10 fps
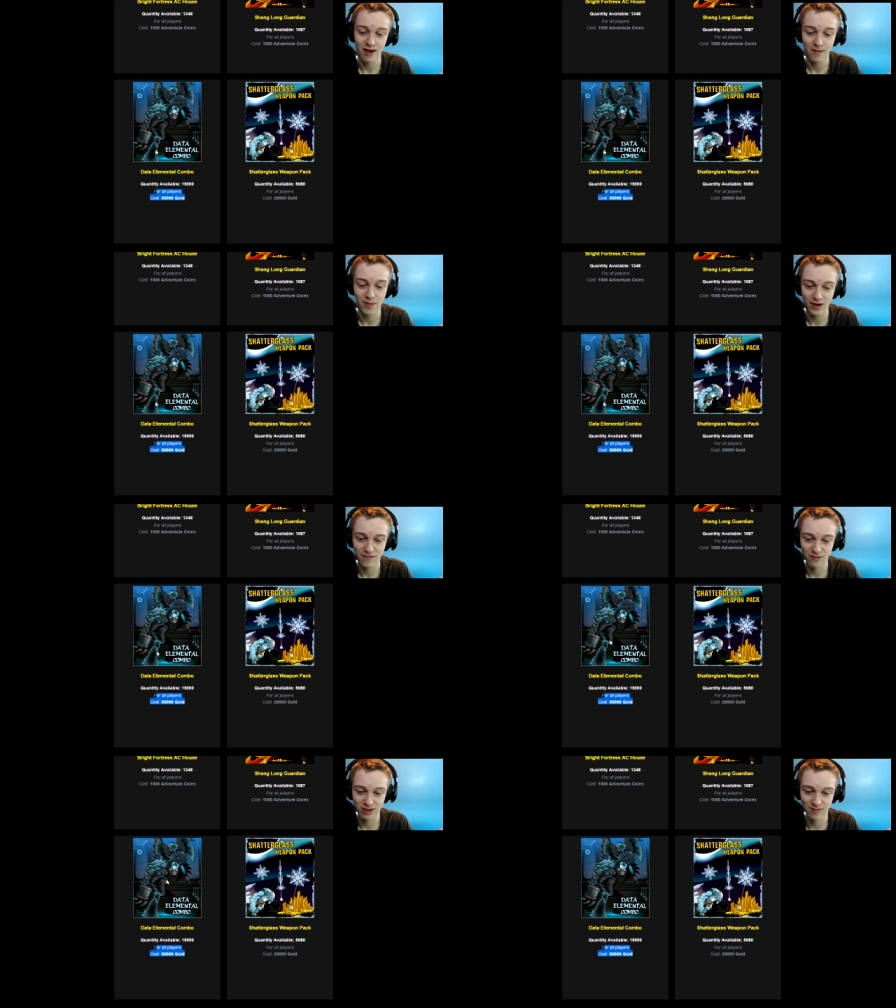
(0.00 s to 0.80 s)
But
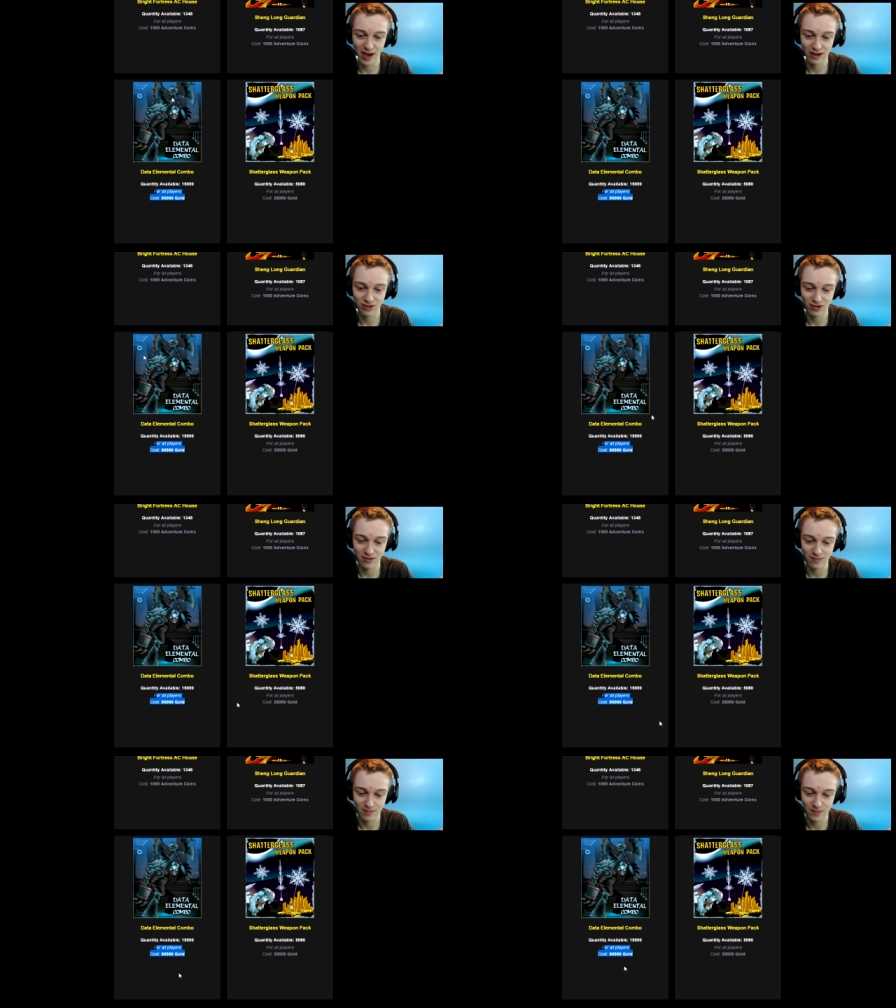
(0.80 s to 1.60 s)
if you want the badge, you
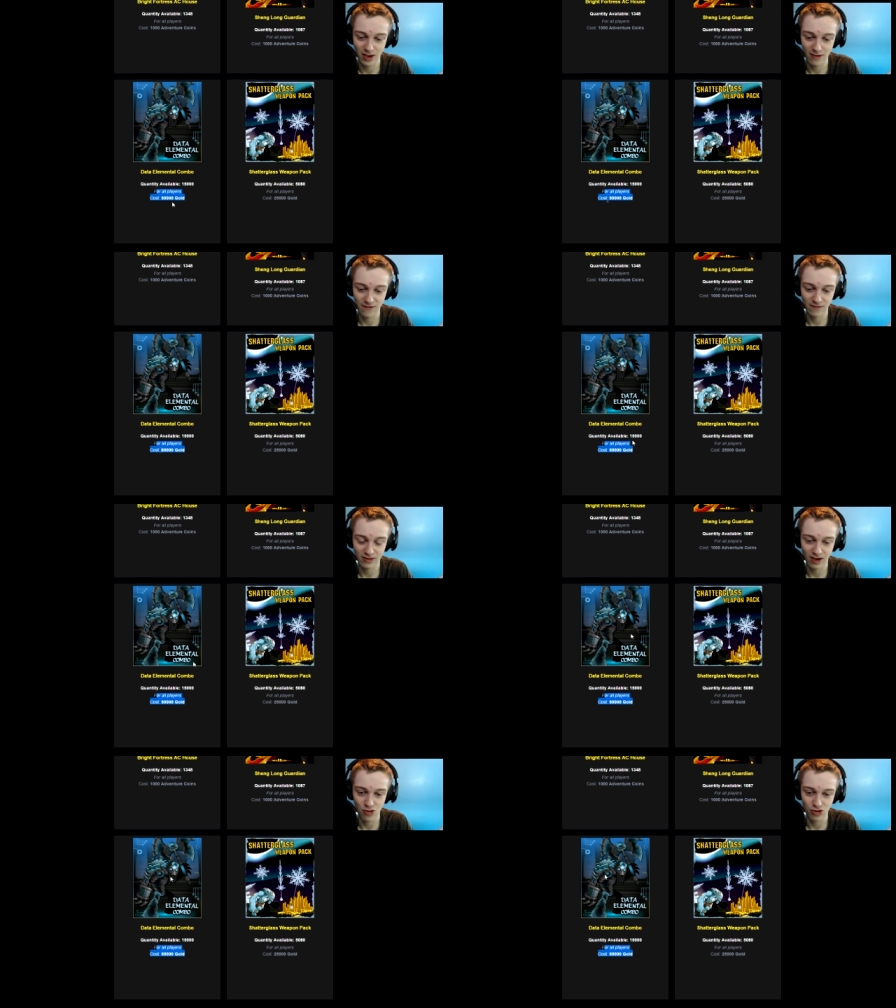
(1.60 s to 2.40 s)
can pay
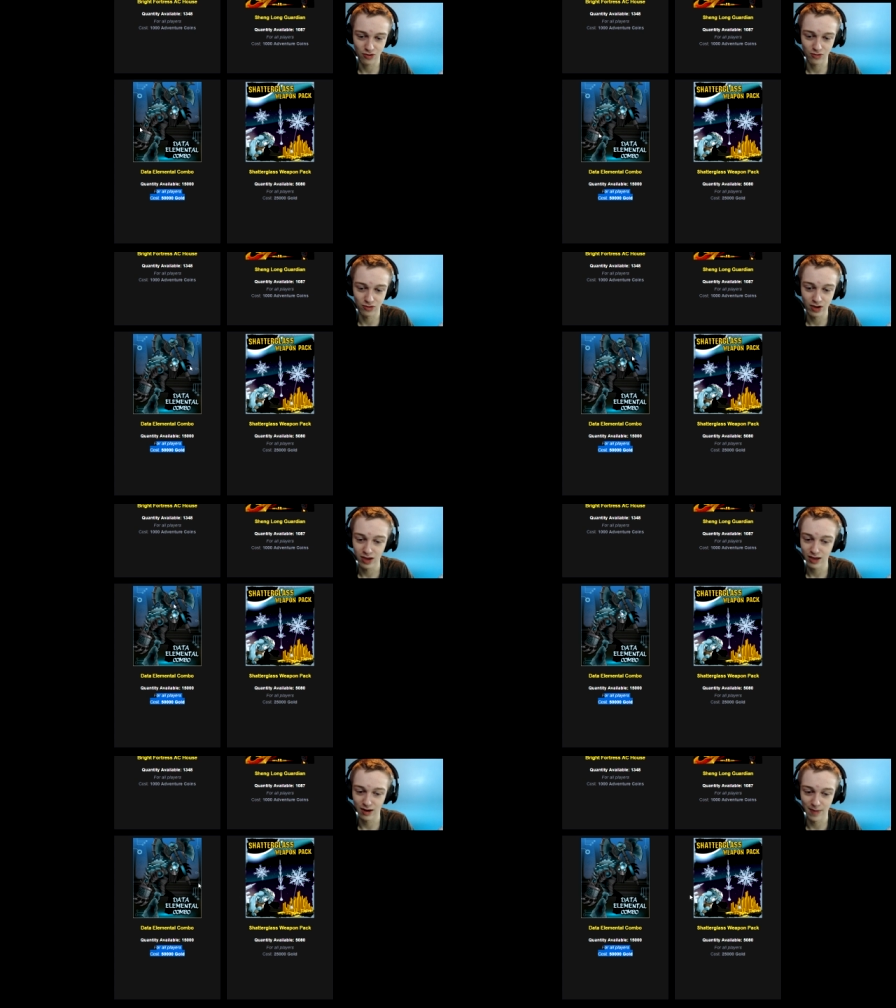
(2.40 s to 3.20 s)
50,000 gold,
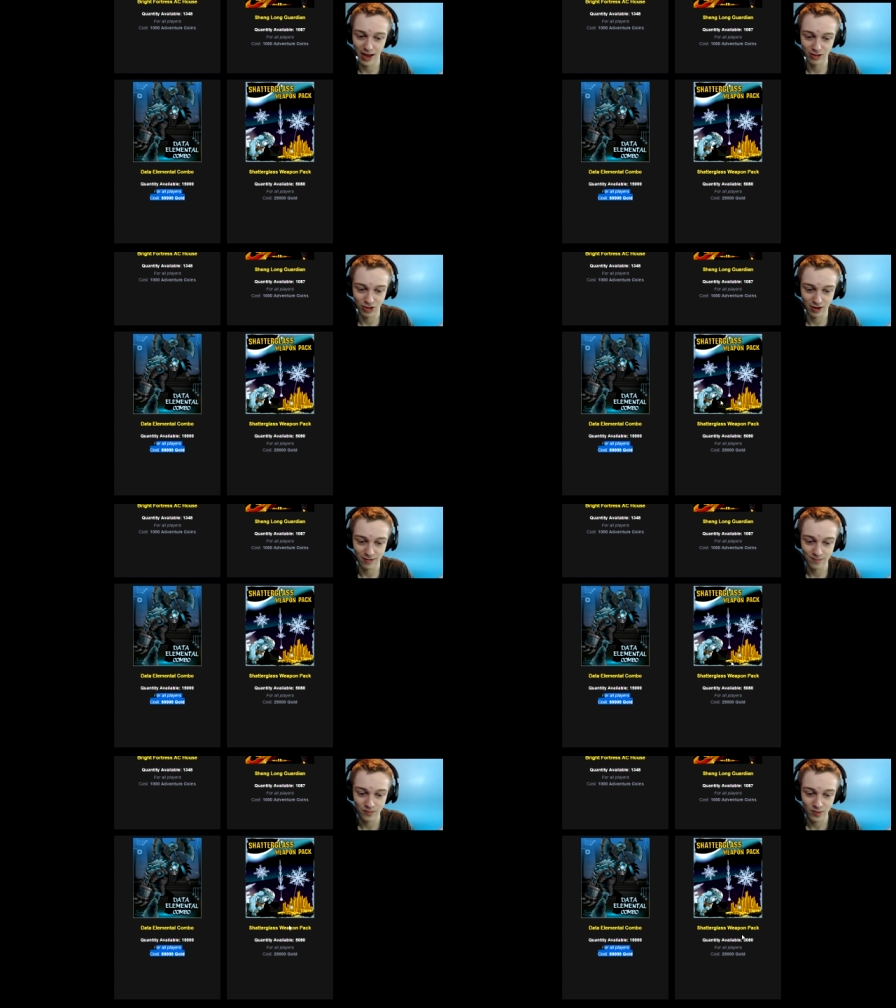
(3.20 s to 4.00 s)
get a badge
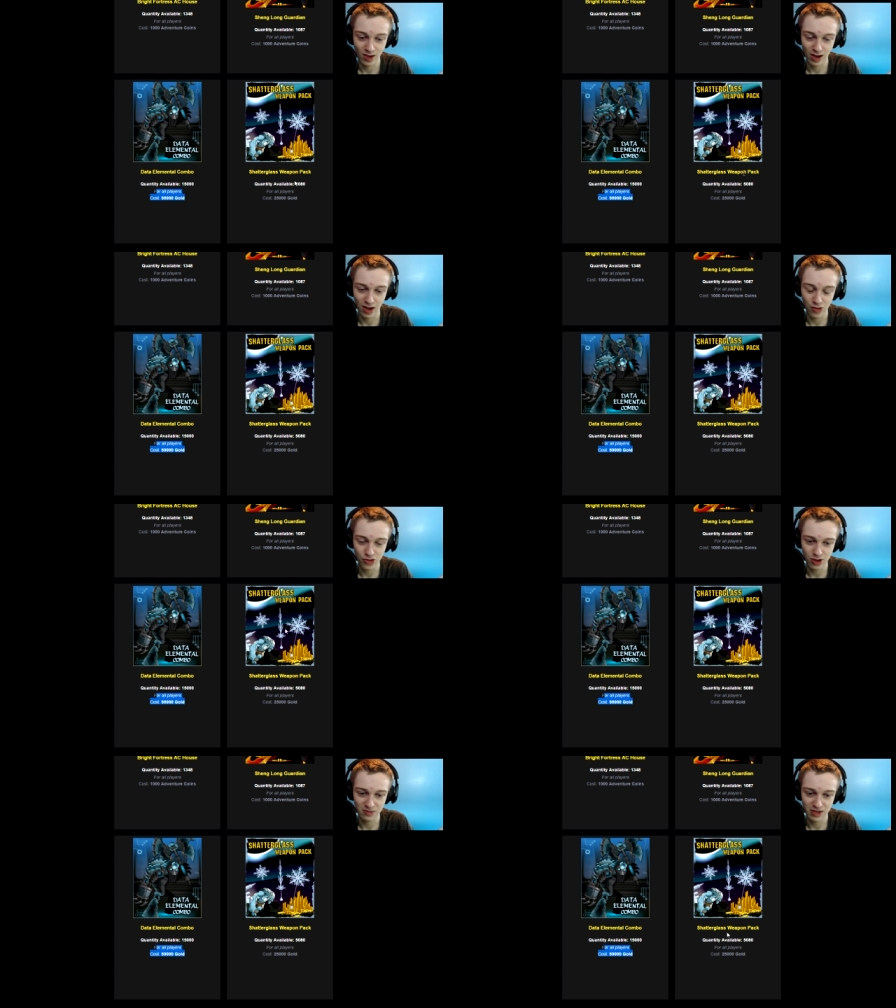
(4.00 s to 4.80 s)
there. Uh,
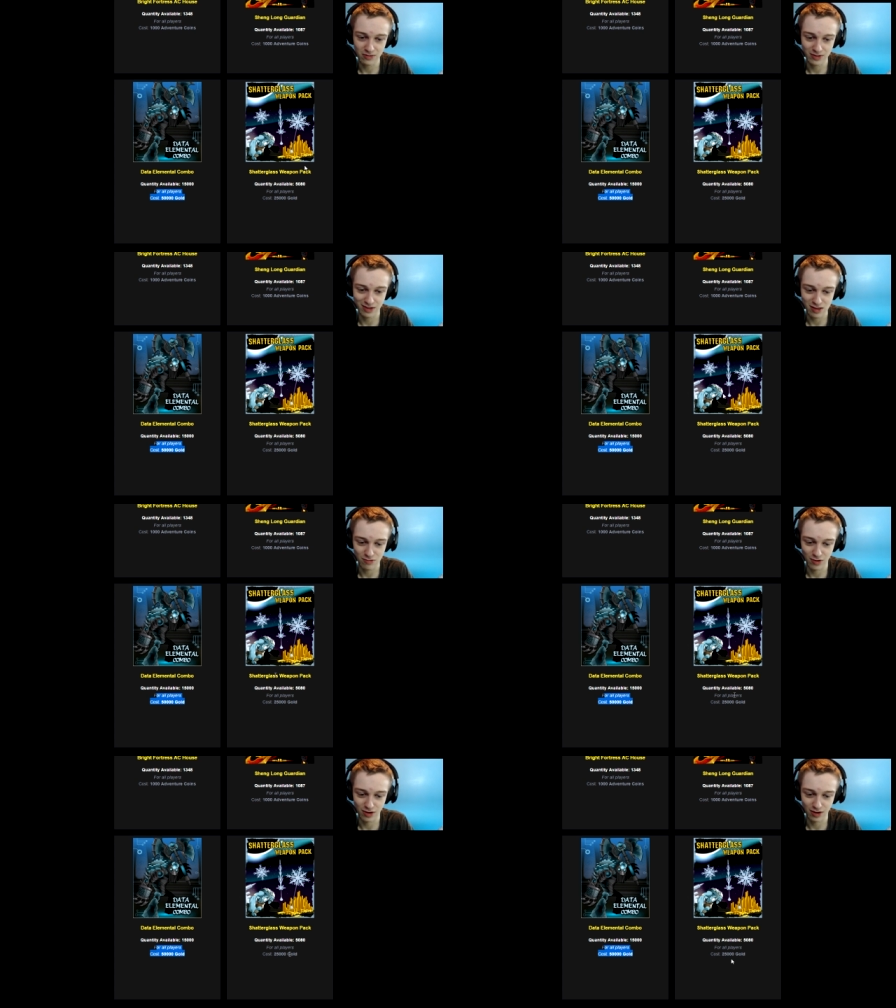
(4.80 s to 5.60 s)
same deal with this one.